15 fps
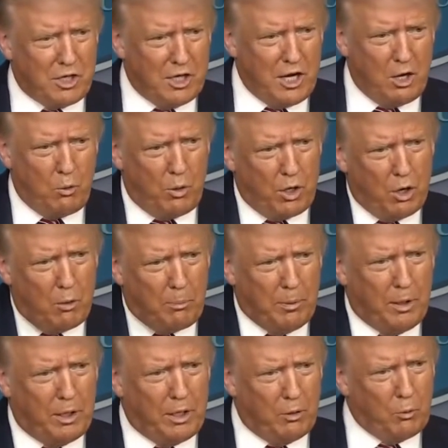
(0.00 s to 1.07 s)
and now we
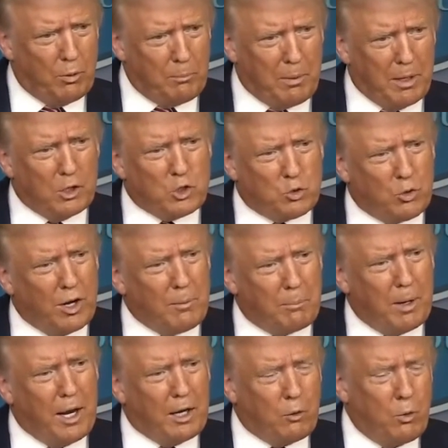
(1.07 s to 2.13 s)
open it and we bounce right
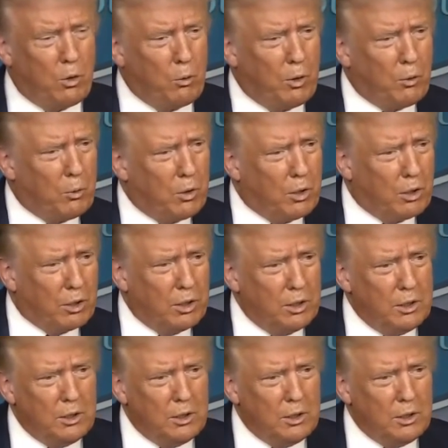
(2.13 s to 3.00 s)
back where we were.